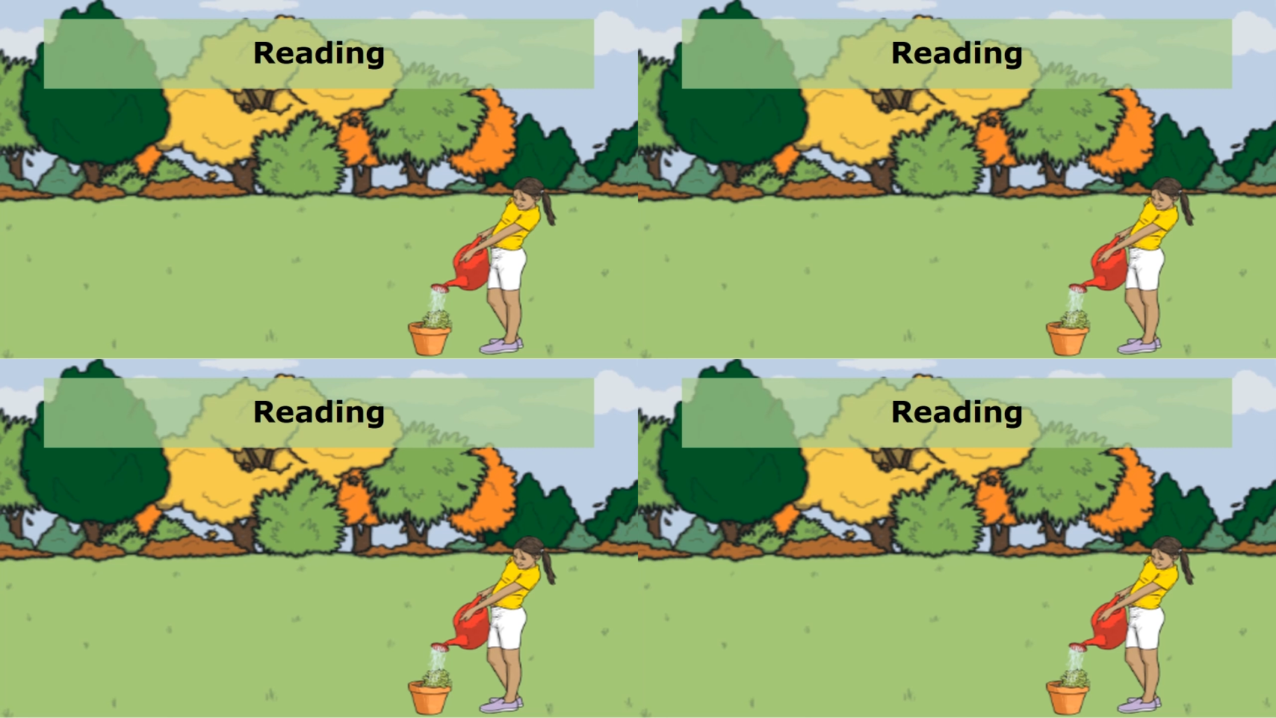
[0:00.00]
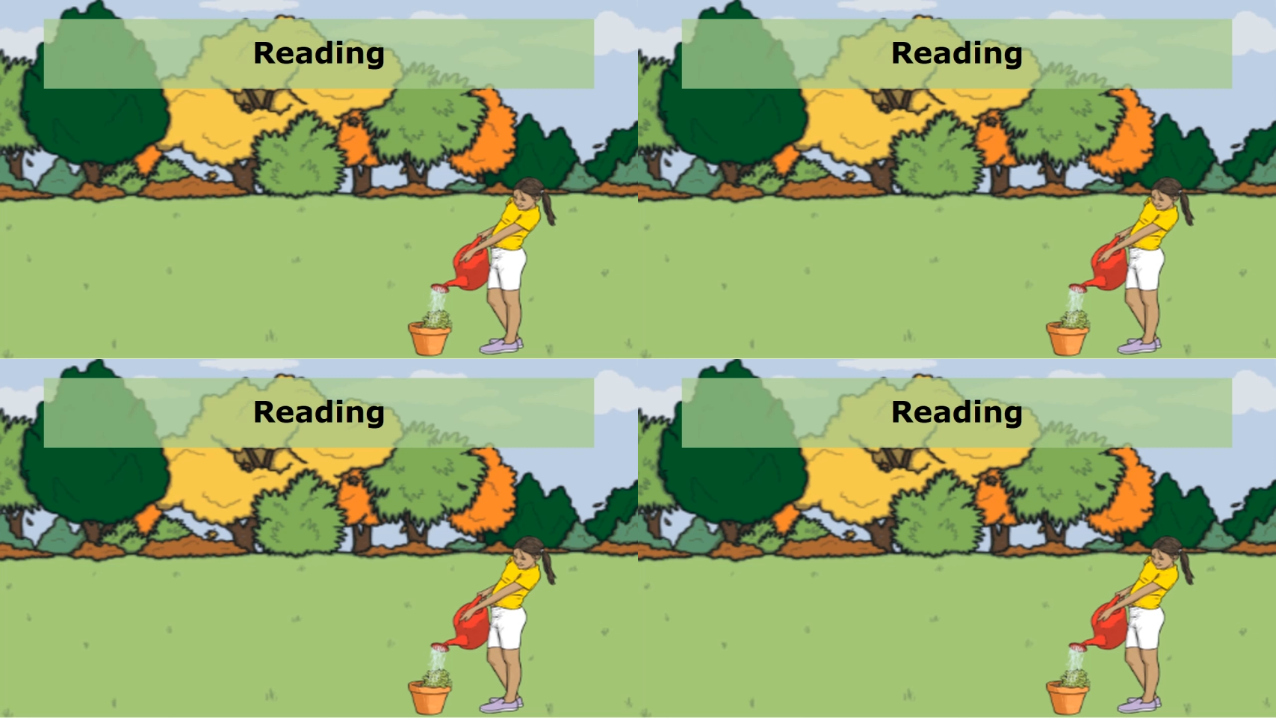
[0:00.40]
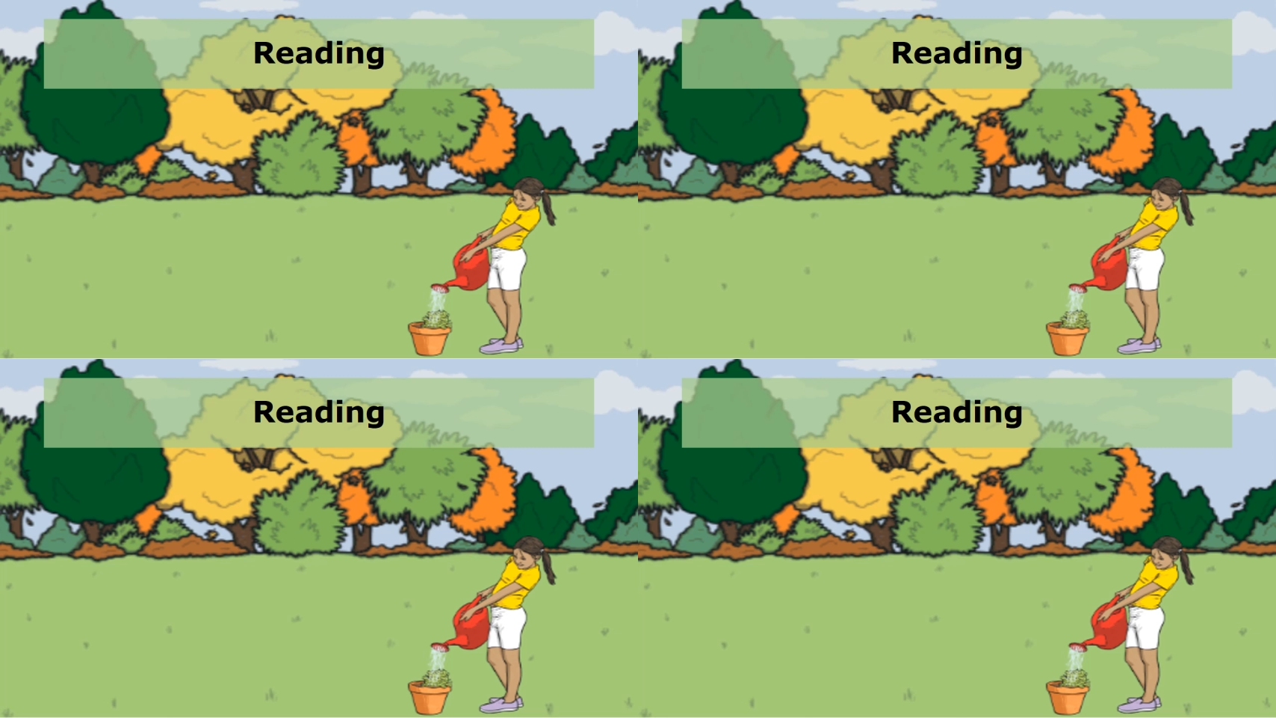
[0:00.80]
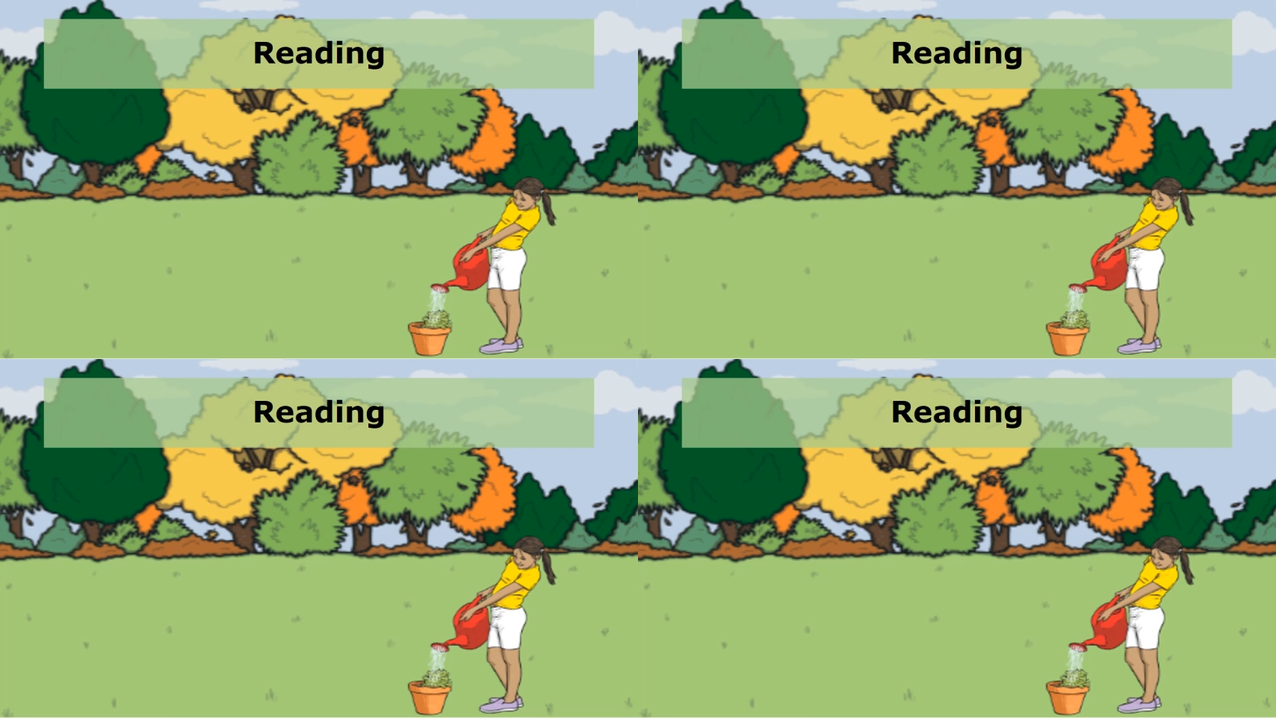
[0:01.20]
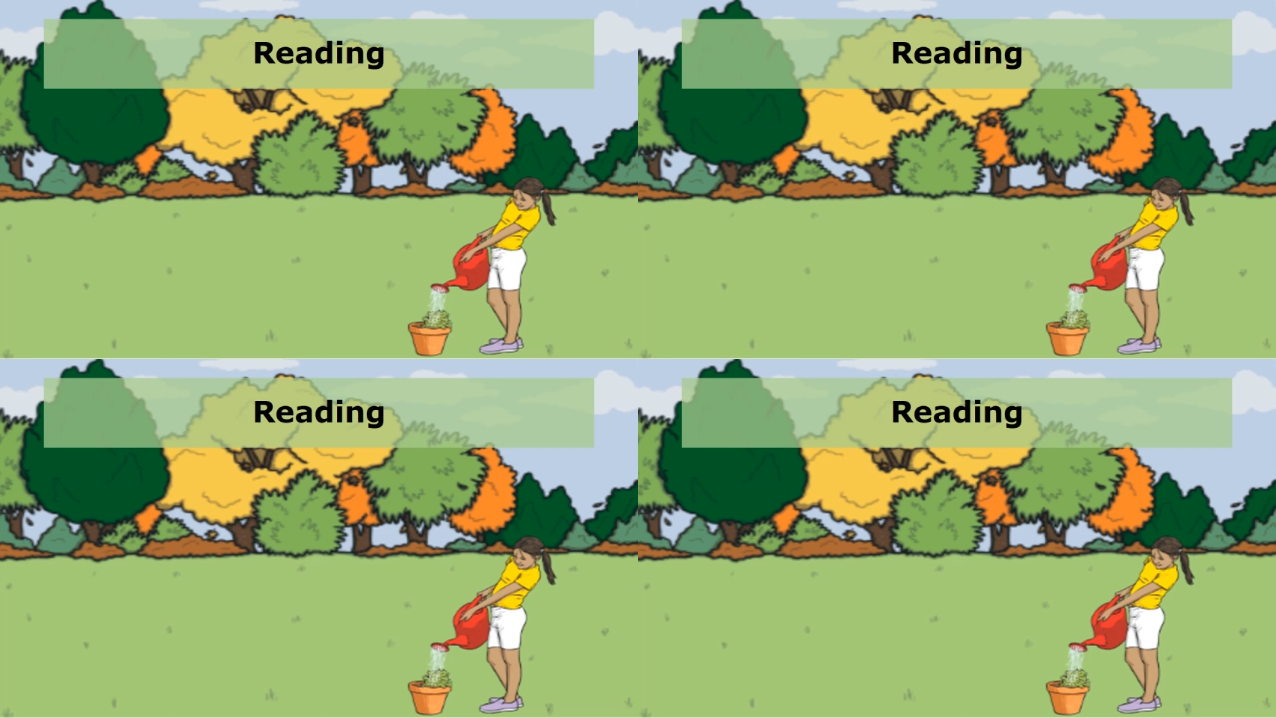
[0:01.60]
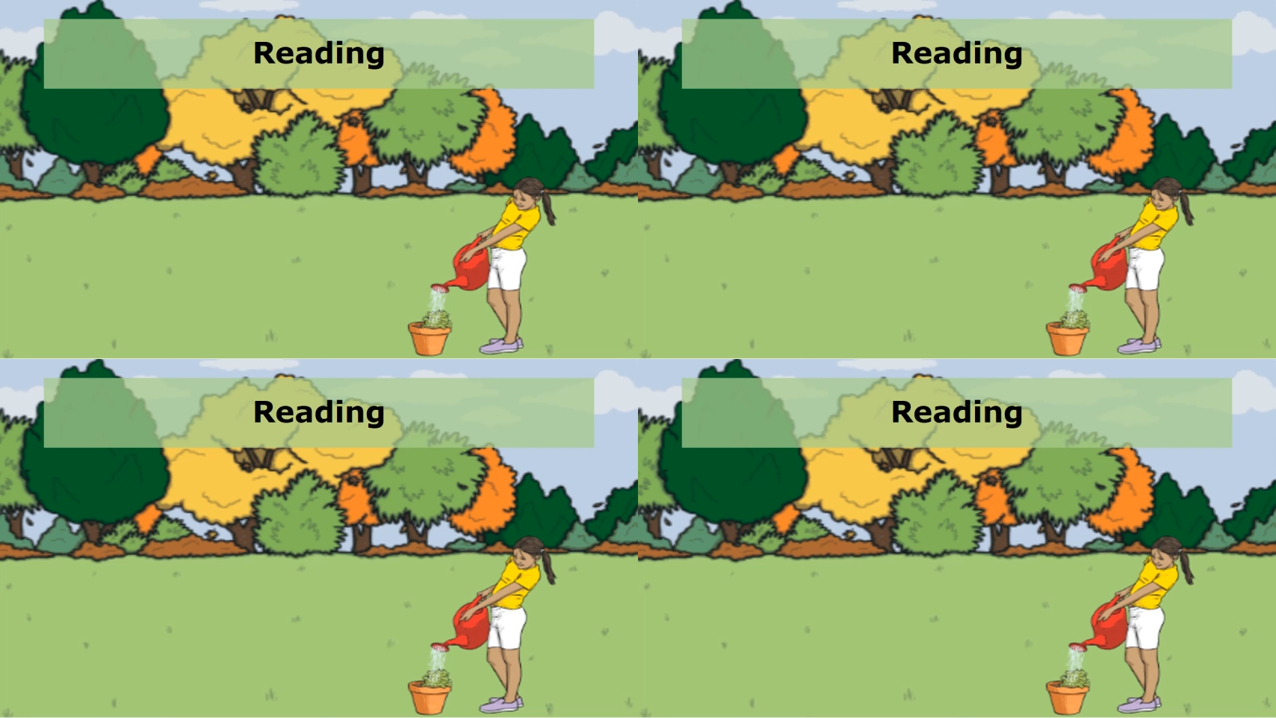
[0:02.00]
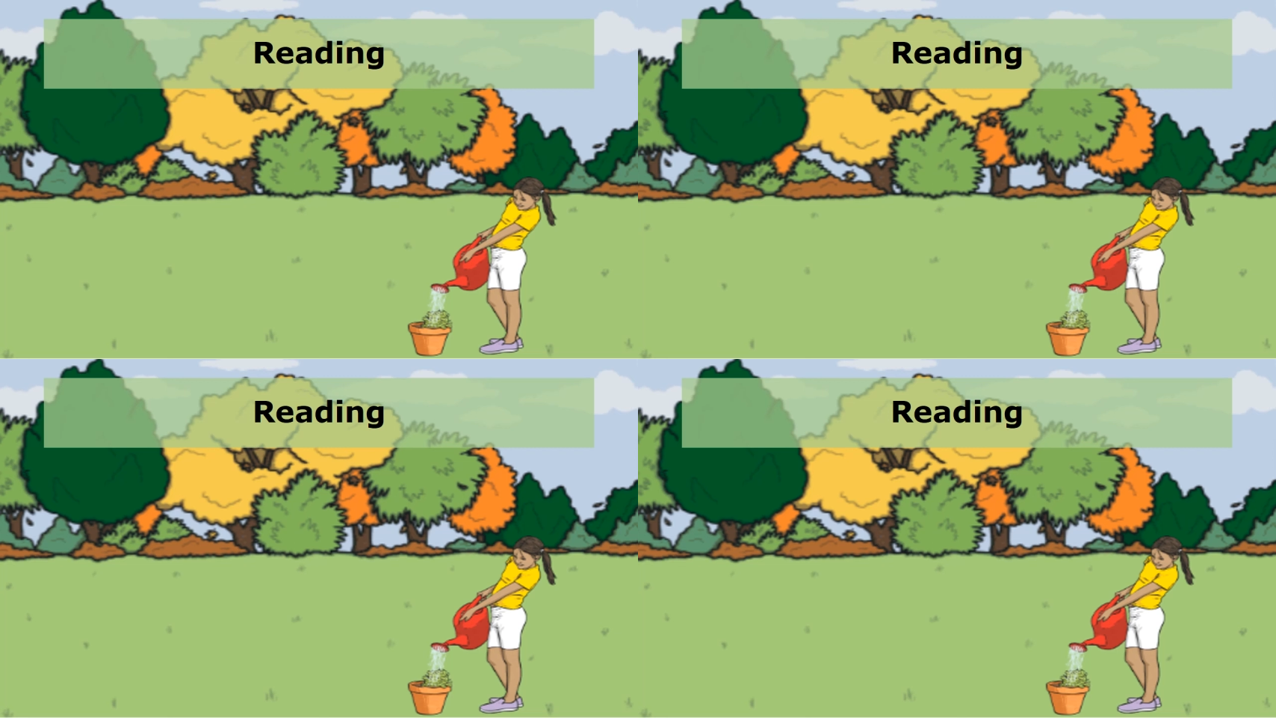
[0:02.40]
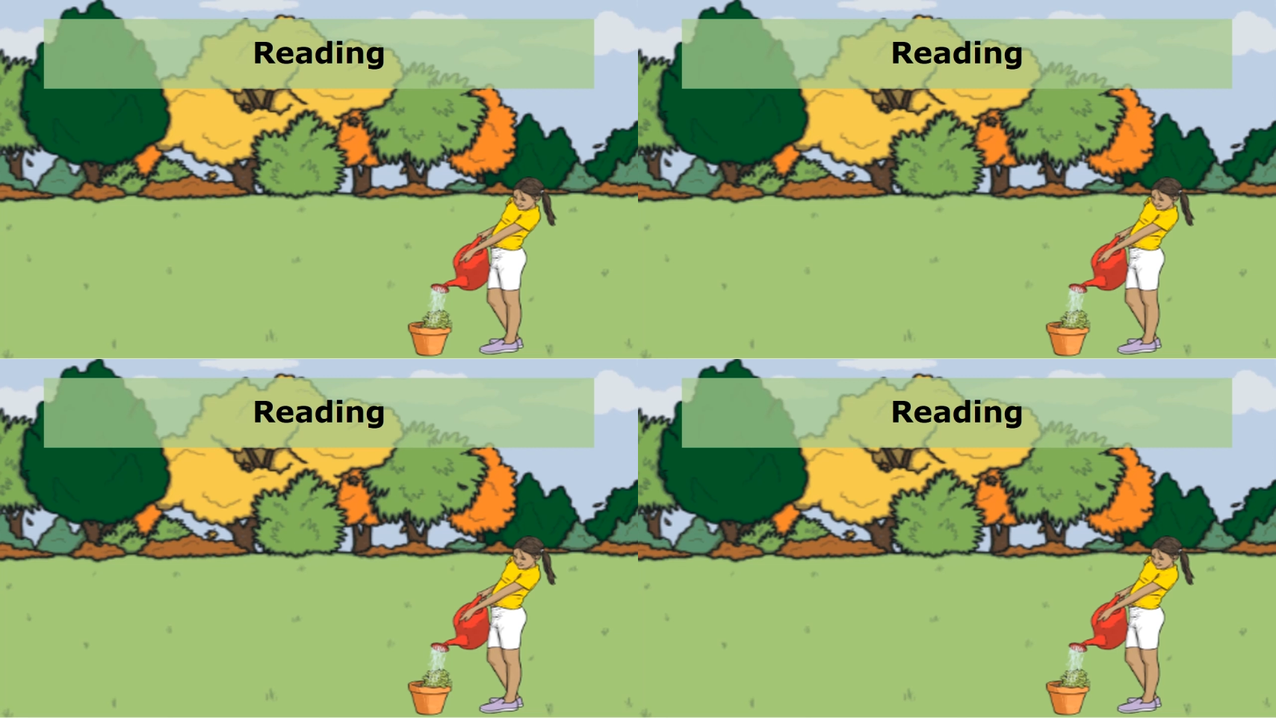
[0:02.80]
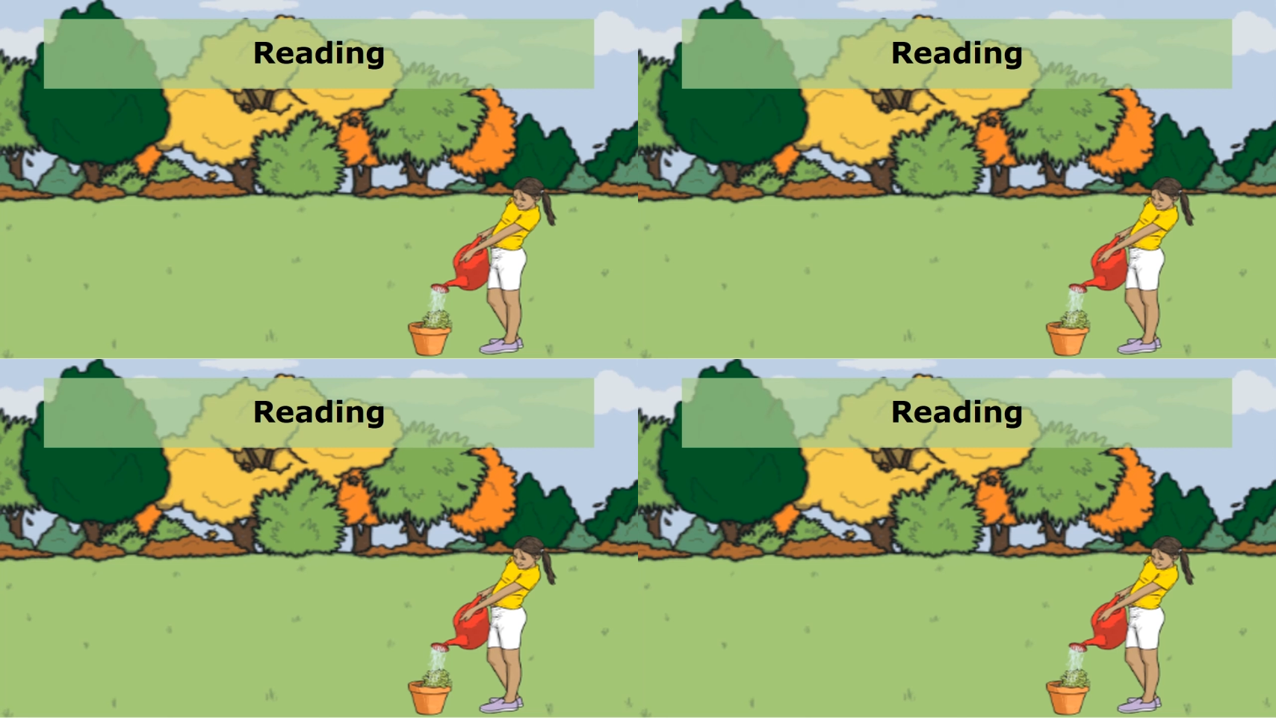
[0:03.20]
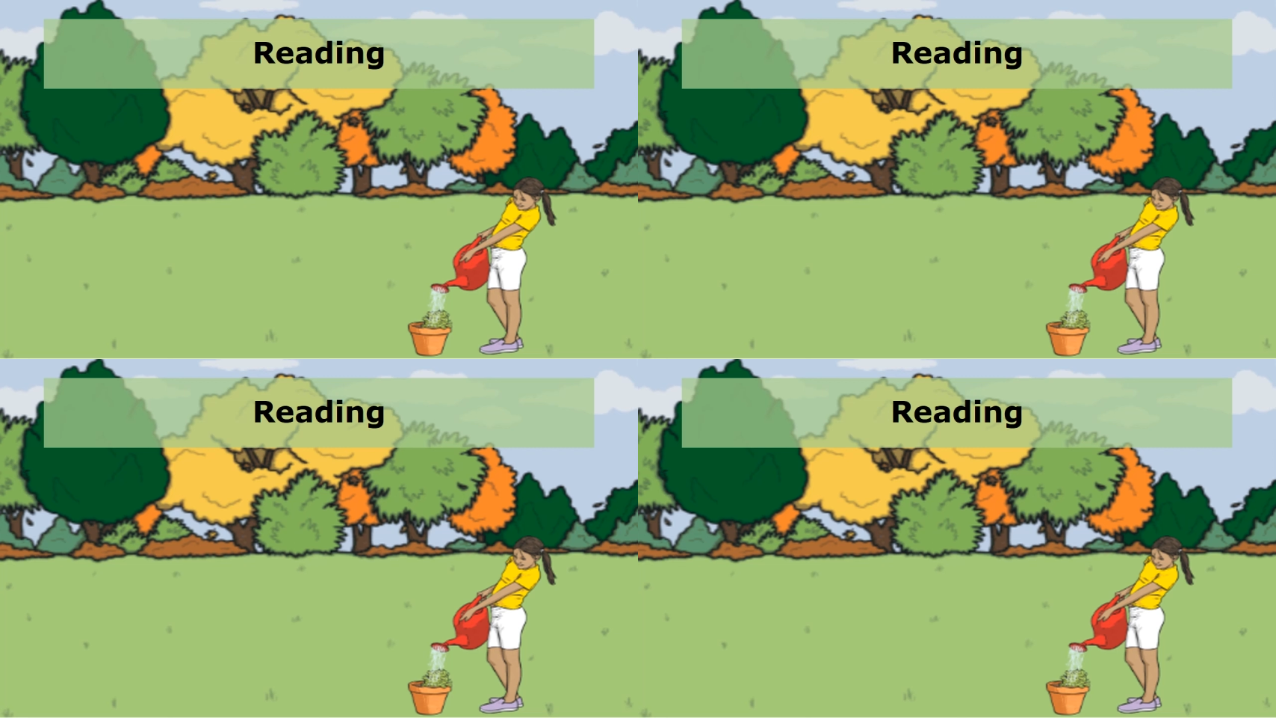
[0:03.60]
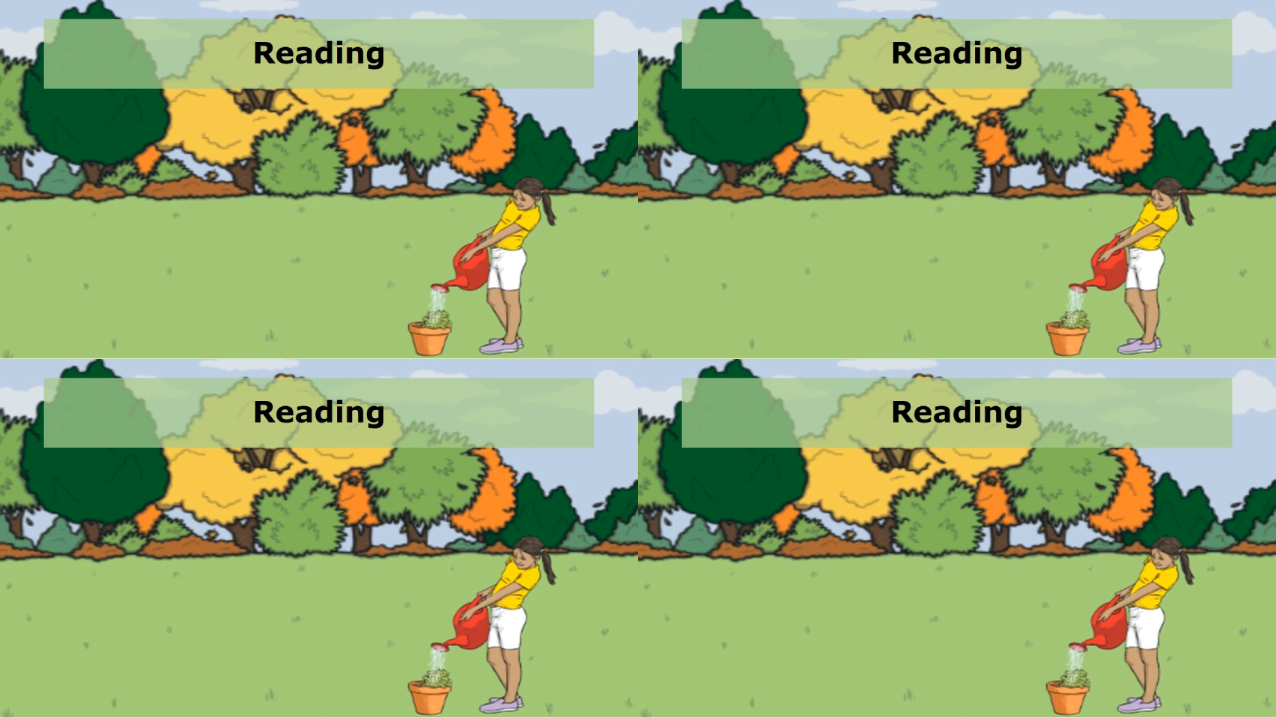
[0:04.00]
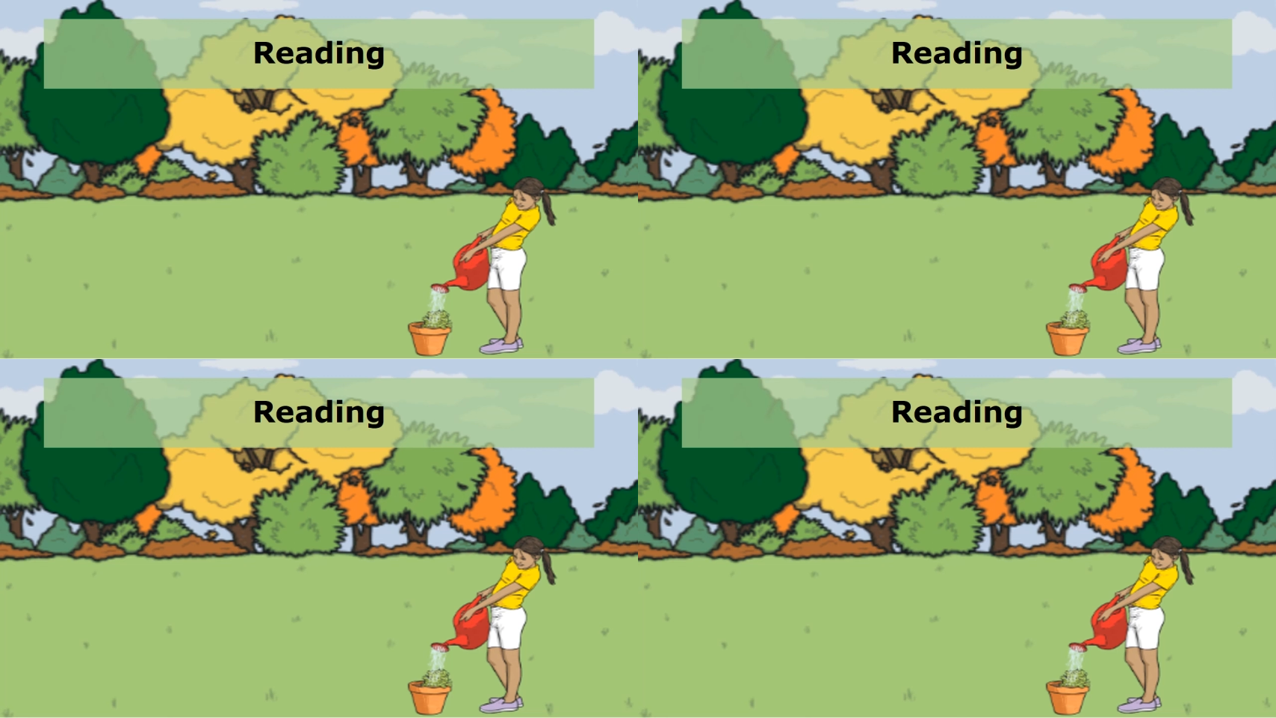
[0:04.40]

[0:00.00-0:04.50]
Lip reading: (no speaker visible)